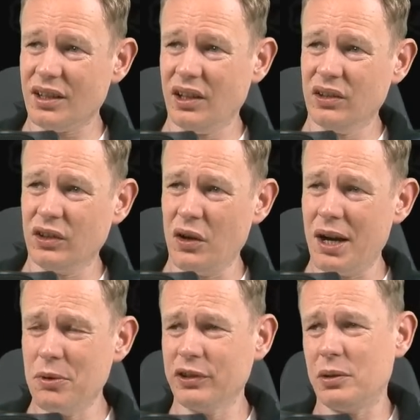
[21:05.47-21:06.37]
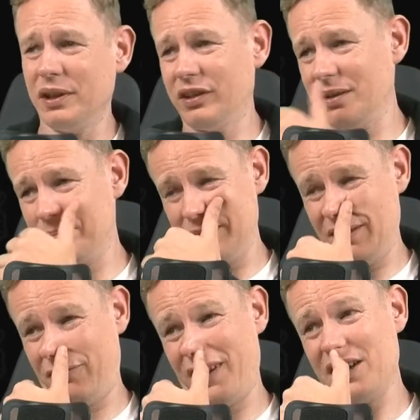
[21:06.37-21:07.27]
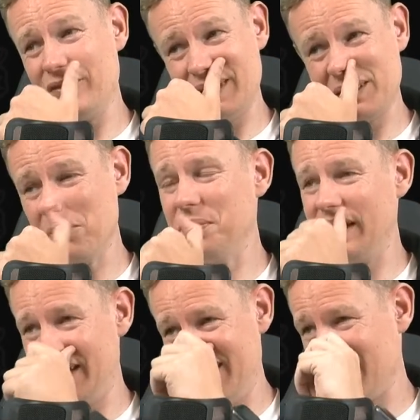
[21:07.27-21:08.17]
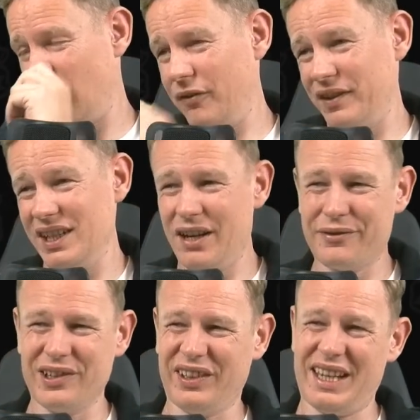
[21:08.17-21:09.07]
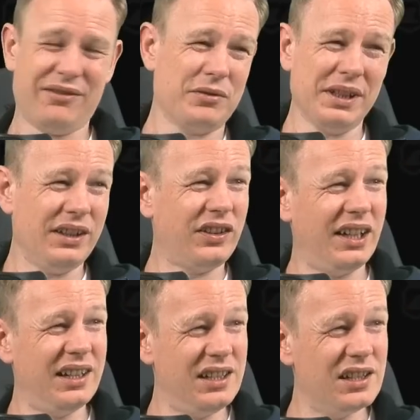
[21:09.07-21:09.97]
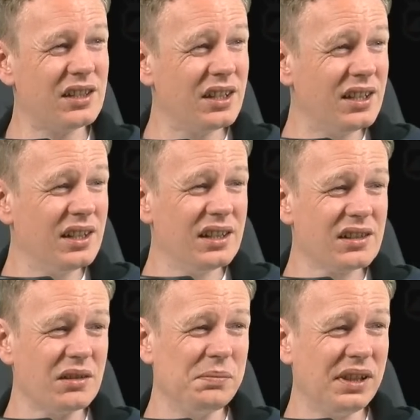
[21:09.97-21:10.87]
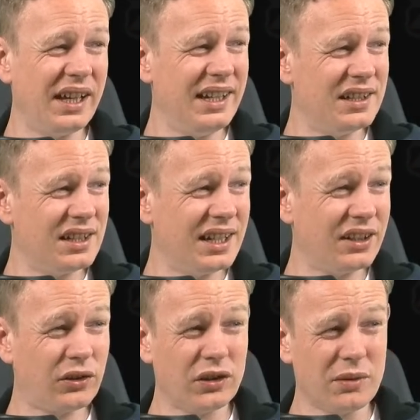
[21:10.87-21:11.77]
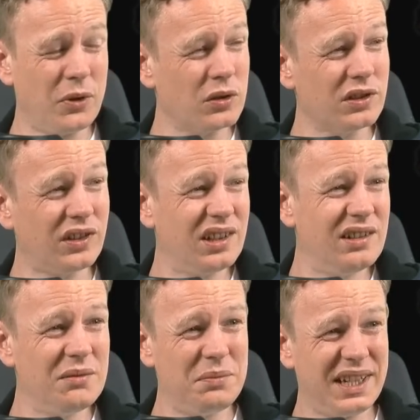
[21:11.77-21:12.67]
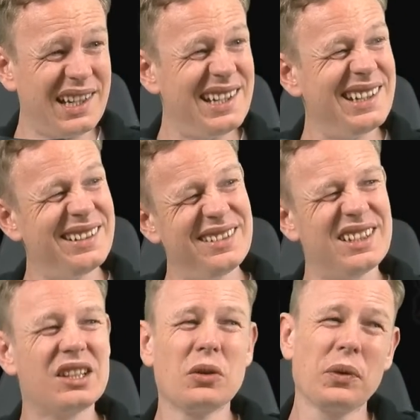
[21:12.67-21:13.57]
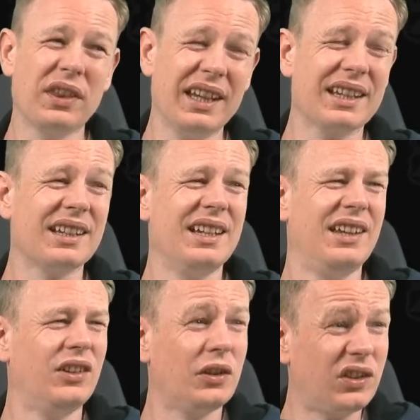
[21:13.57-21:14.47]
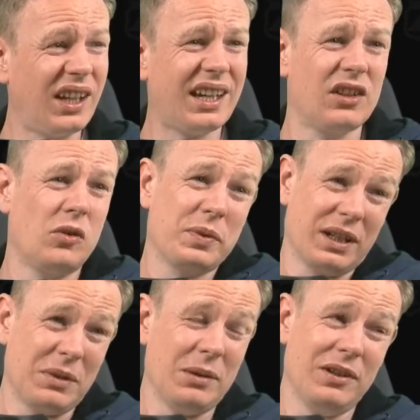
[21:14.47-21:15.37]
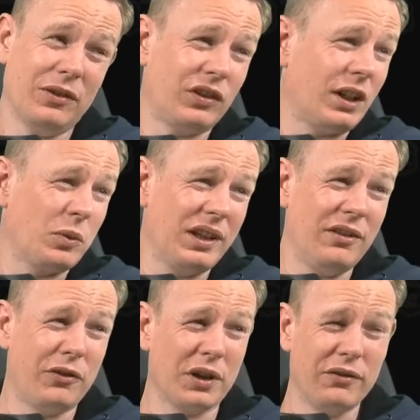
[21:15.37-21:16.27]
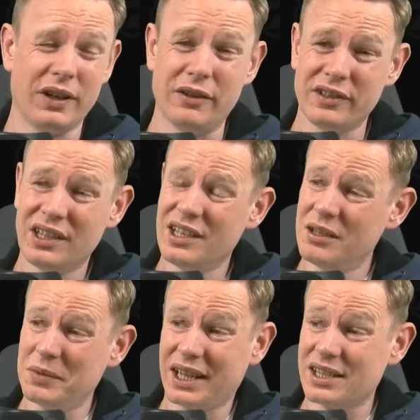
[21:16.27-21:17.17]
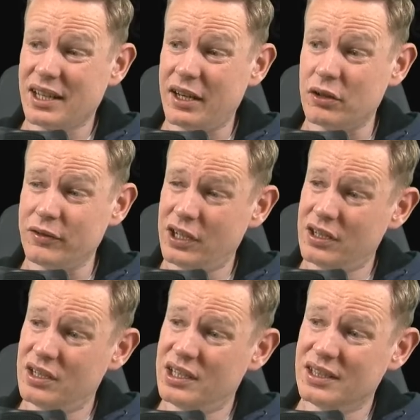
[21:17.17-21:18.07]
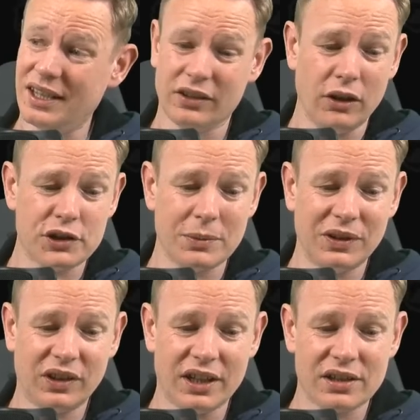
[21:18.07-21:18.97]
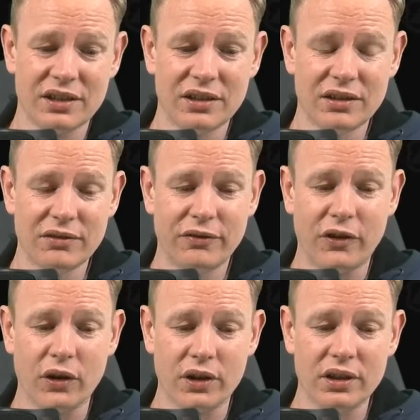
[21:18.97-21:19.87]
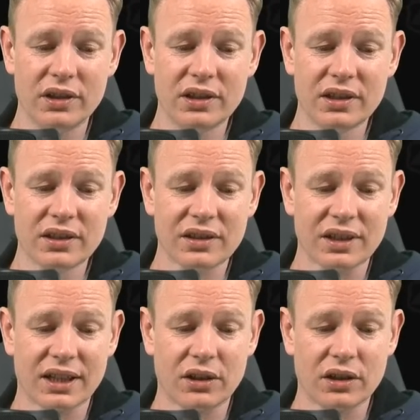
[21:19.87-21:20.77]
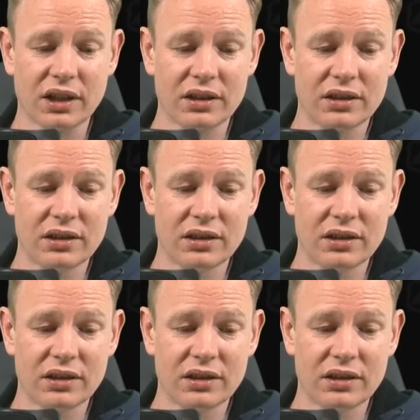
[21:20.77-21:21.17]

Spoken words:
So I was always a fan of it. I don't play it often enough because I haven't really studied it to play it against strong opponents. But I do think as your second opening, maybe, if you start with e4, e5, but get tired of it, there's a lot to be said for the Caro-Kann.